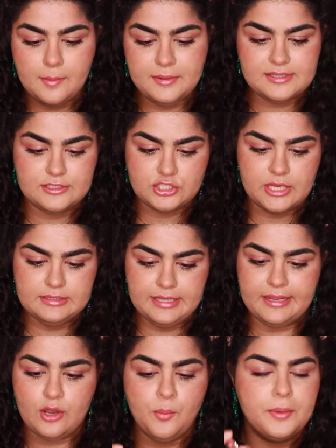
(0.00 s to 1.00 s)
because I
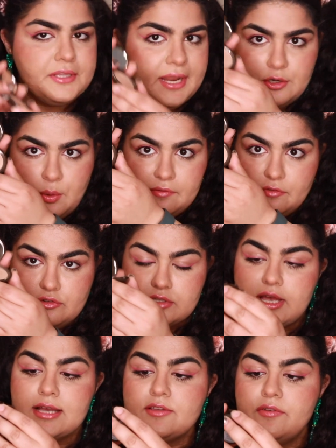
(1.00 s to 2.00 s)
like Opal and I don't have a full
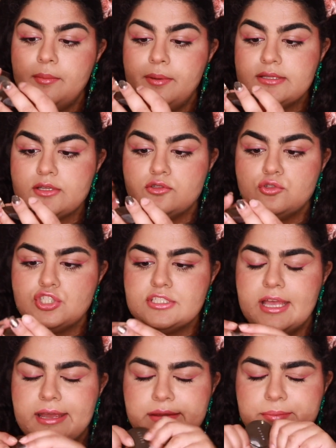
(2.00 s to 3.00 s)
size of it, but it's also just
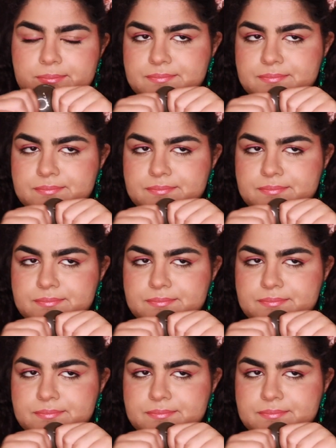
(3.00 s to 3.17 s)
like,